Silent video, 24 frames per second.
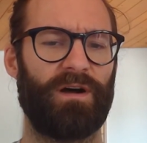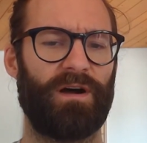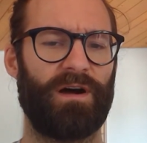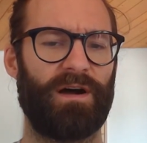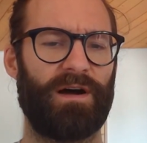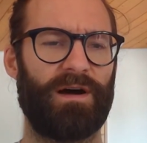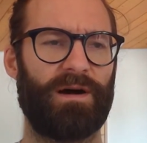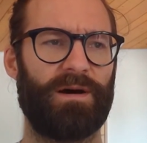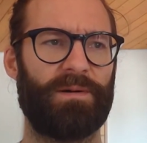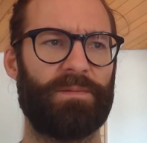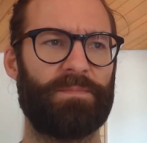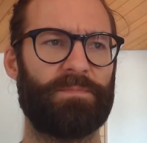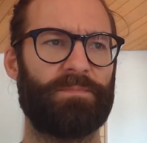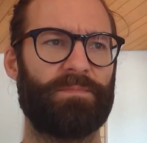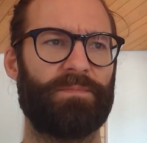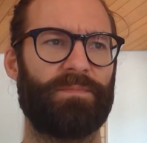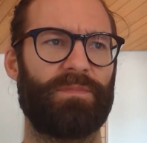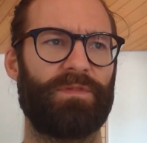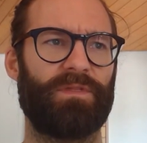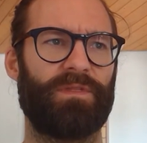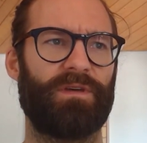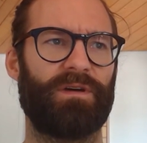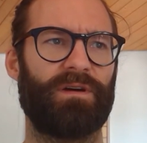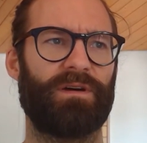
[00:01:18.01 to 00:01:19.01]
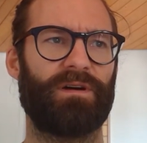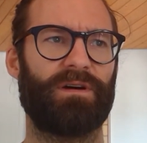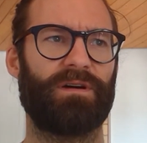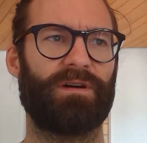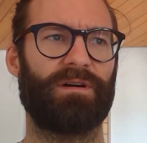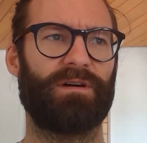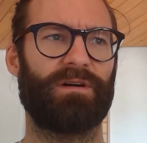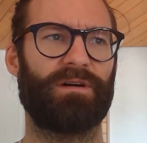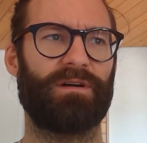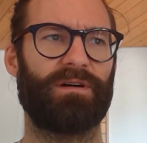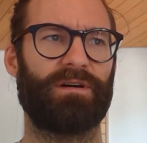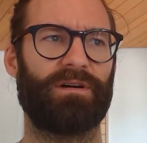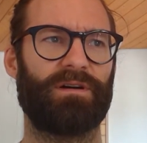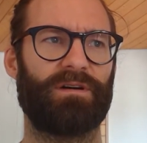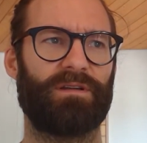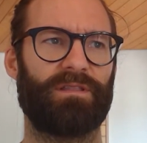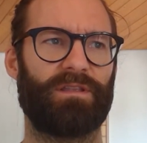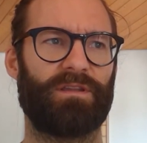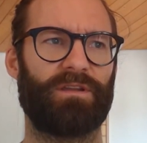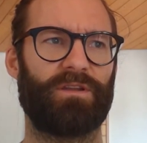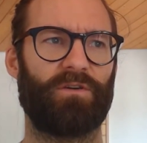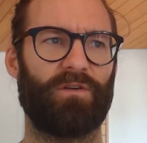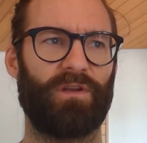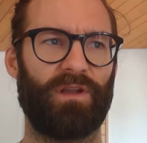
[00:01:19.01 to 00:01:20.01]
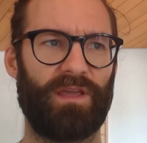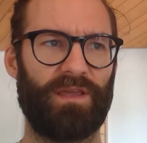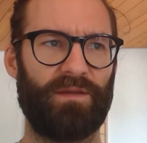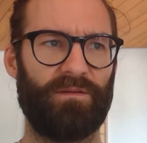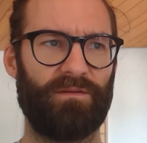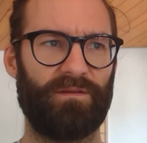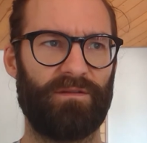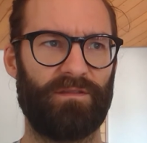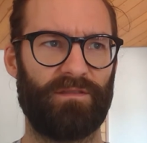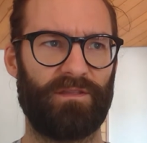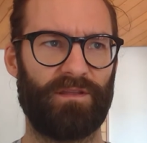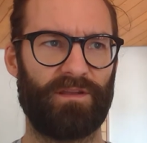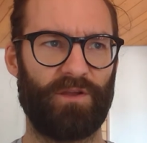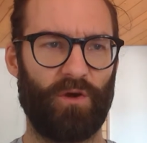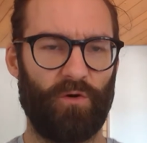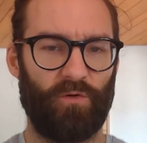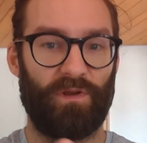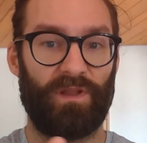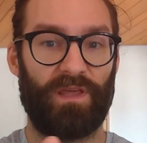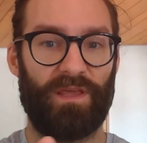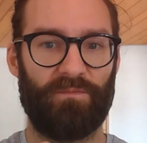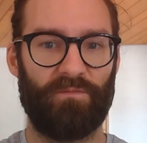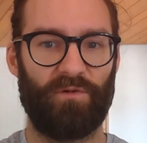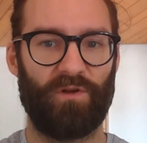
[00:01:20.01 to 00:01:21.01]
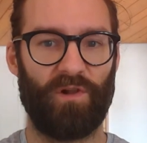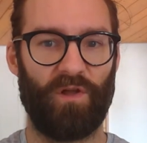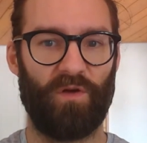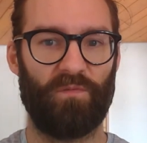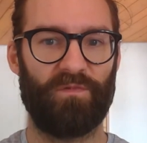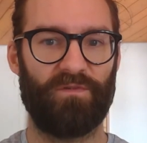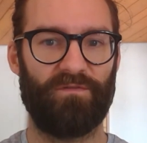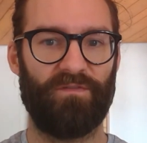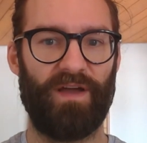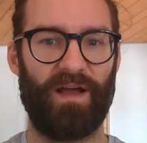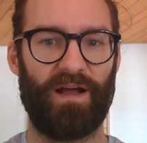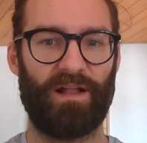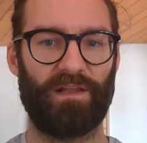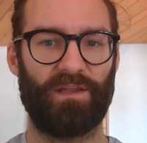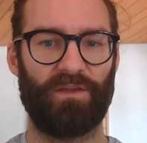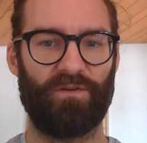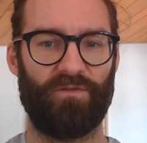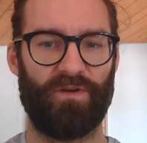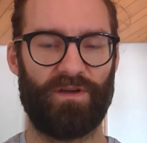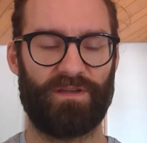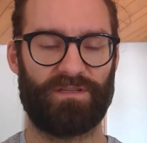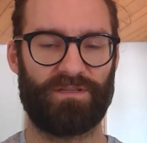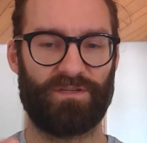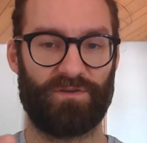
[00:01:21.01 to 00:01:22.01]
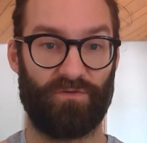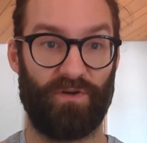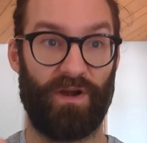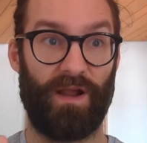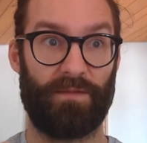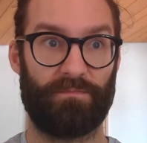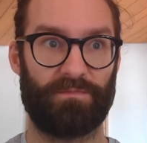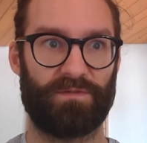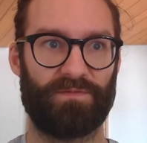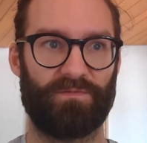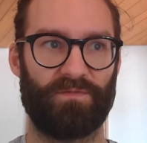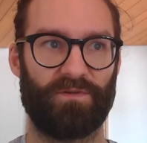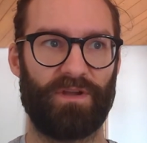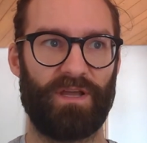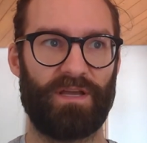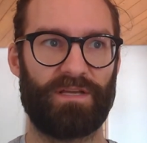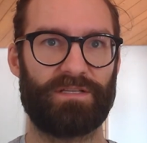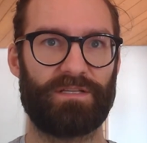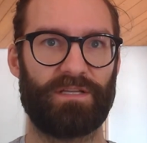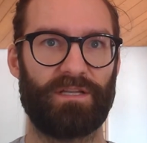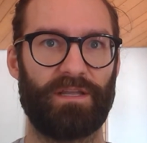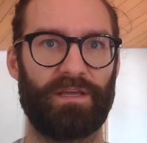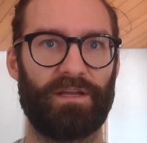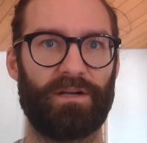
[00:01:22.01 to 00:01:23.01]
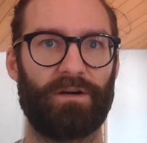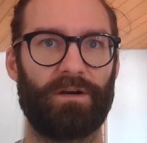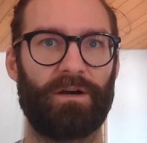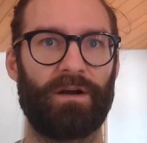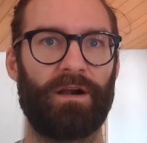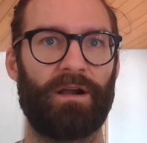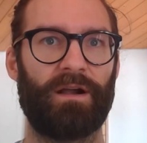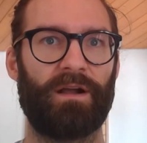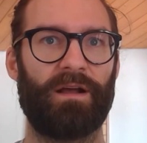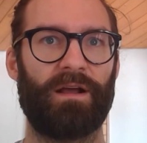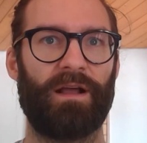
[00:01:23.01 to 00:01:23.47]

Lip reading: the total hemoglobin value as grams per deciliter,